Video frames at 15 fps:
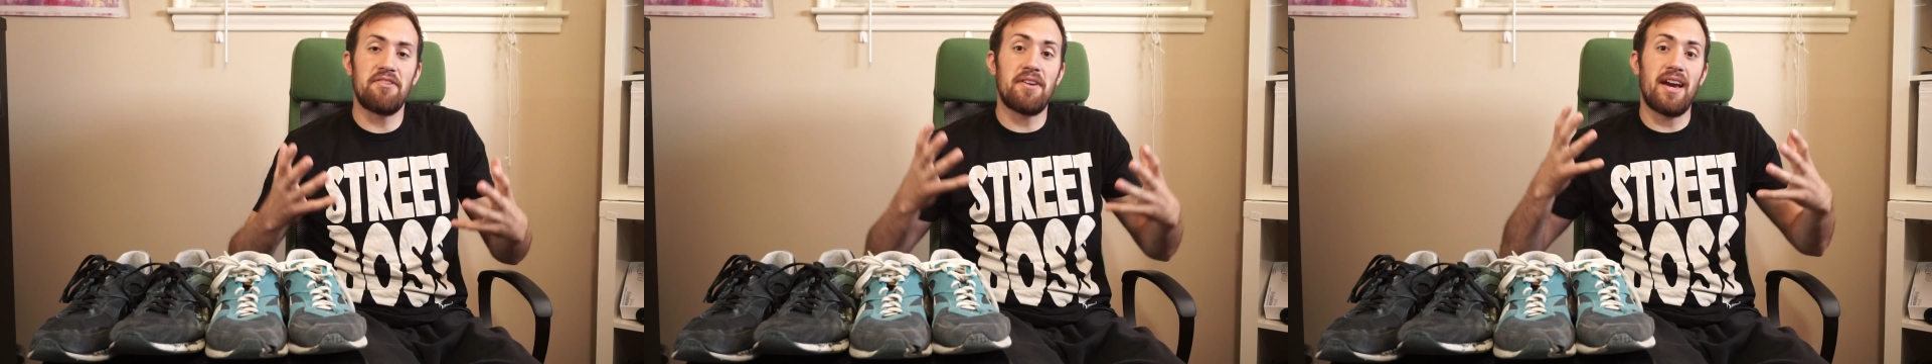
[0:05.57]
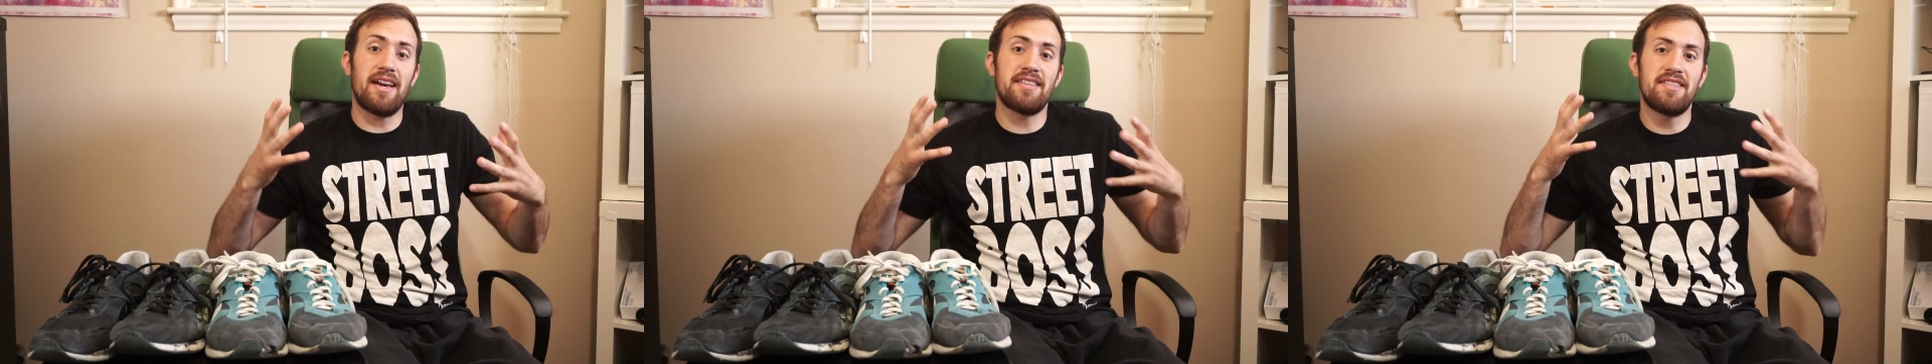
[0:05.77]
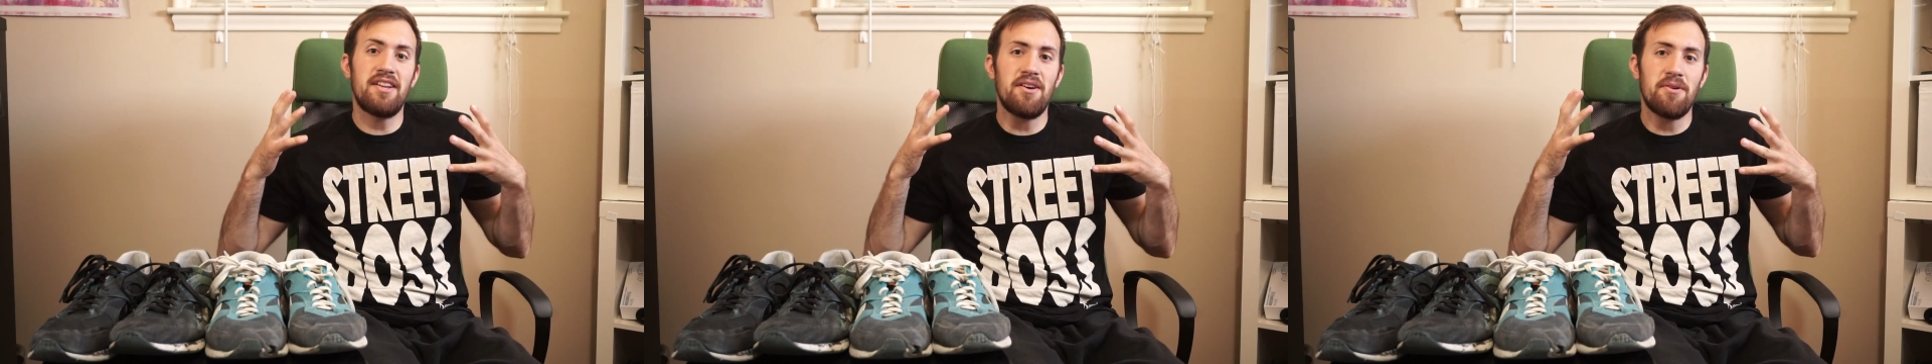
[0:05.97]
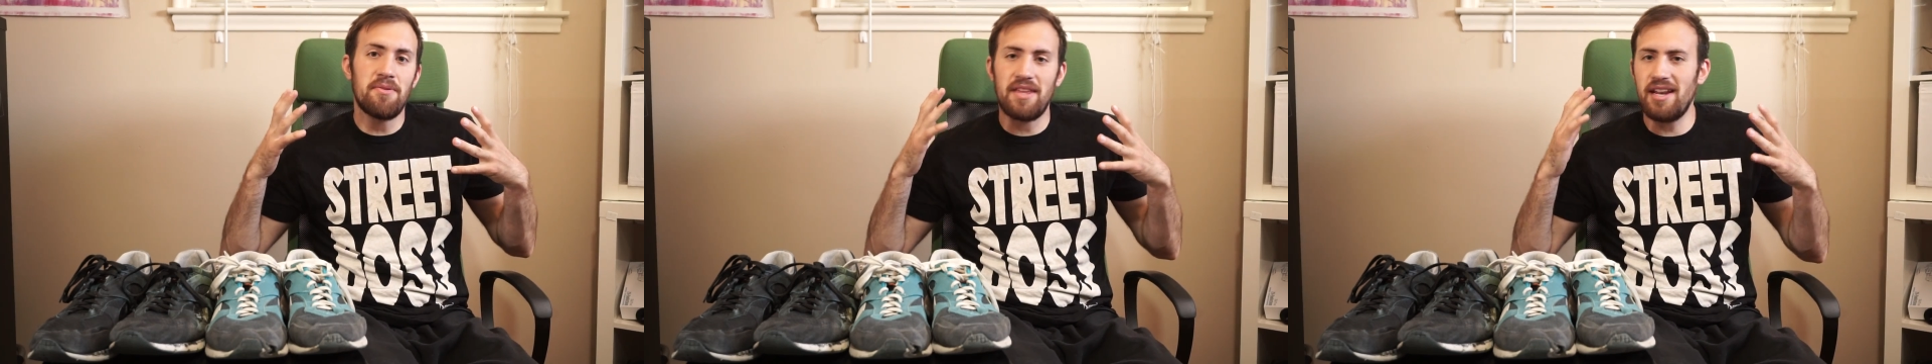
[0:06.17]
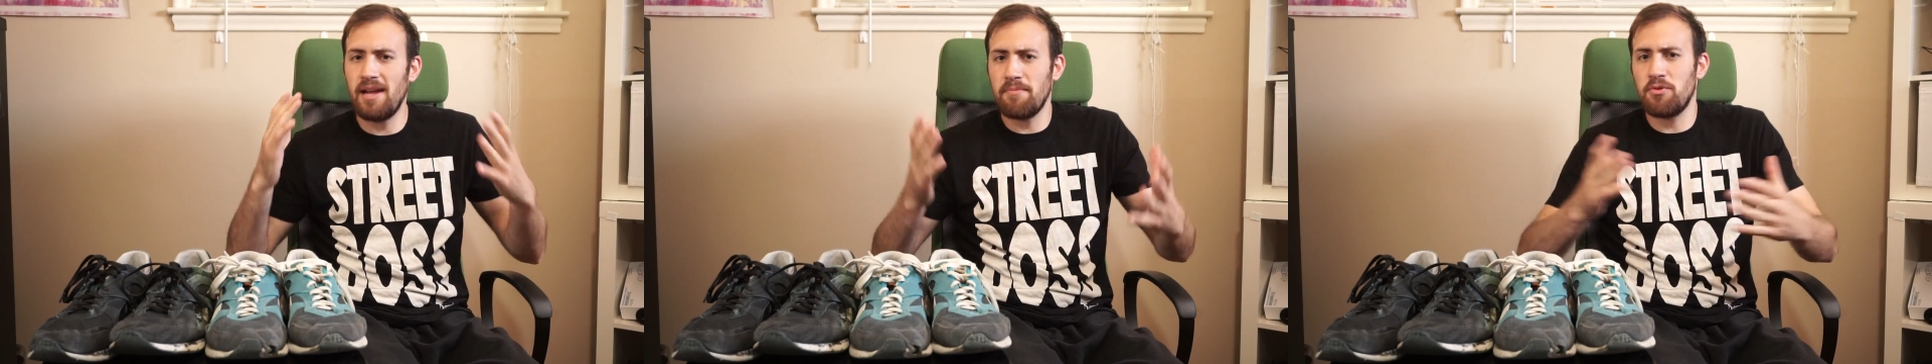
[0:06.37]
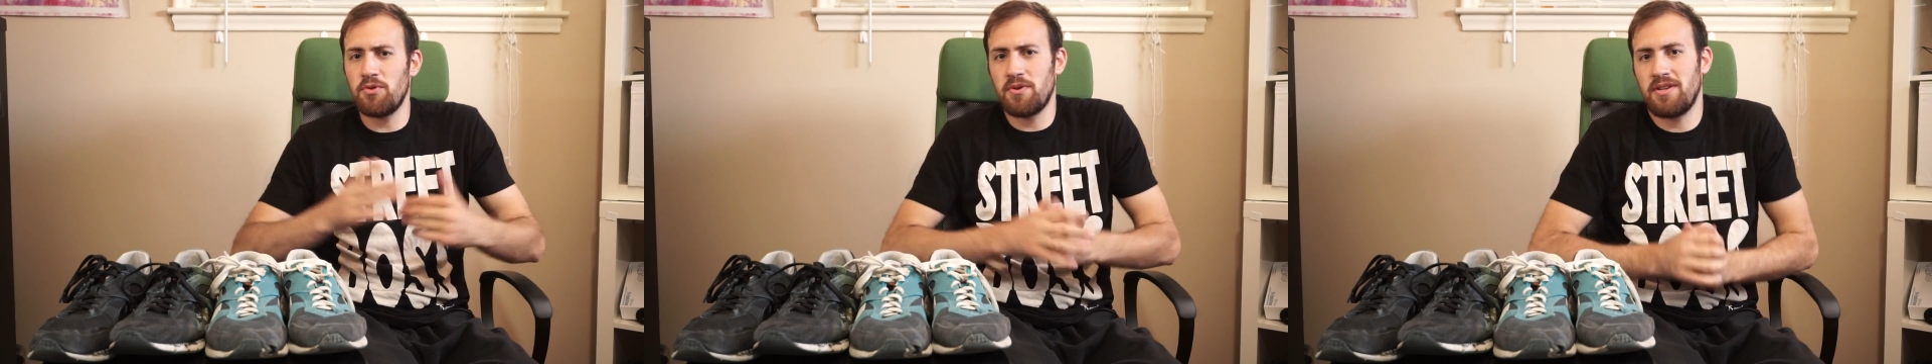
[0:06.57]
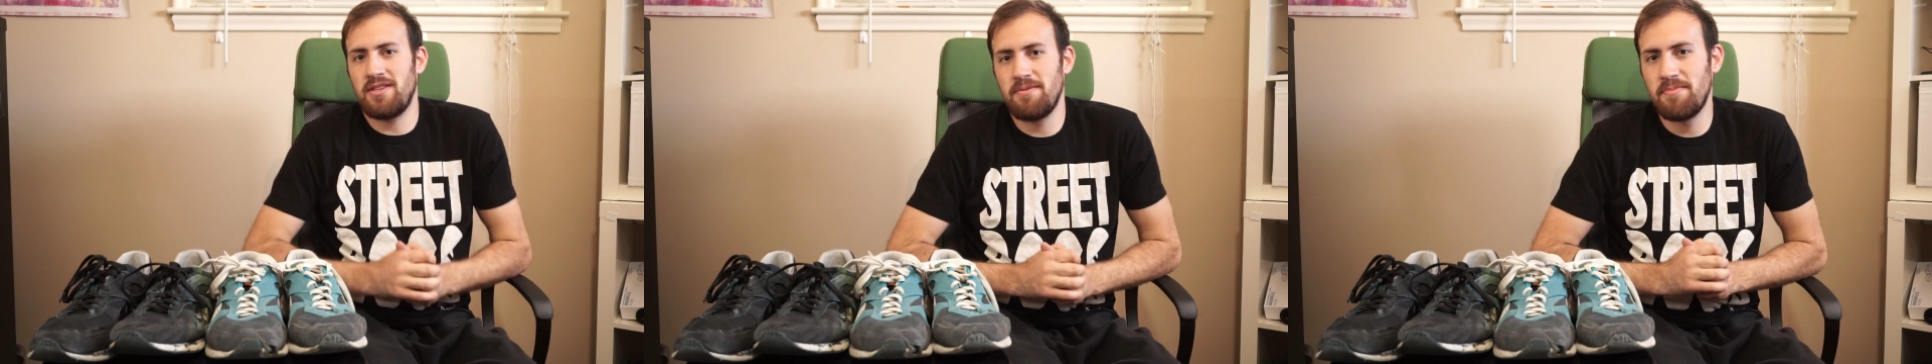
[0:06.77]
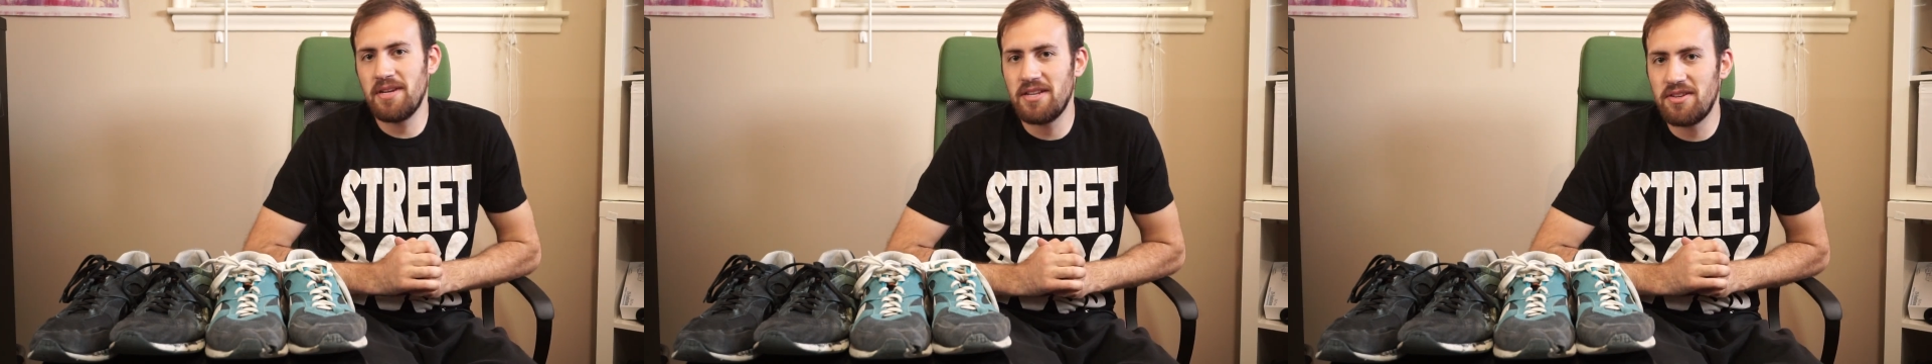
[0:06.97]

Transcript: guys know that I'm going to be